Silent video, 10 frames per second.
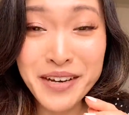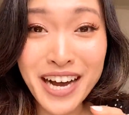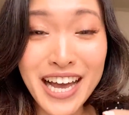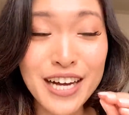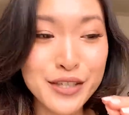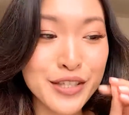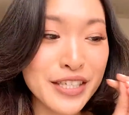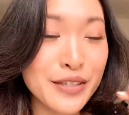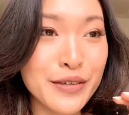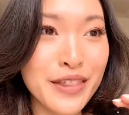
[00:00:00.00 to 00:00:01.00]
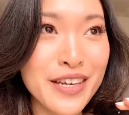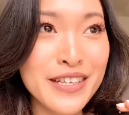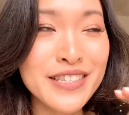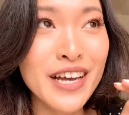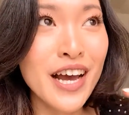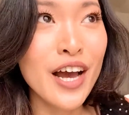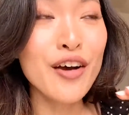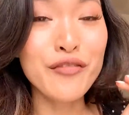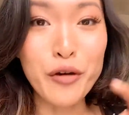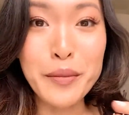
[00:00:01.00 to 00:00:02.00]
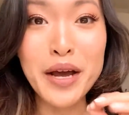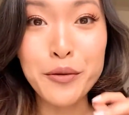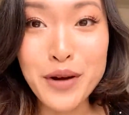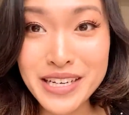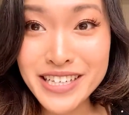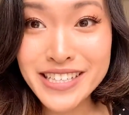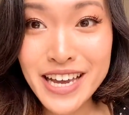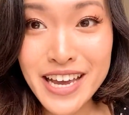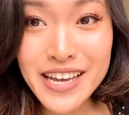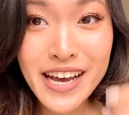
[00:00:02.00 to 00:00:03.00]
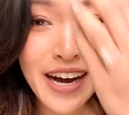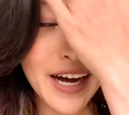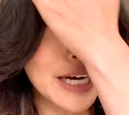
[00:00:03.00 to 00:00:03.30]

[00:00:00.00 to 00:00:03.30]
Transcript: I actually learned this for my wedding day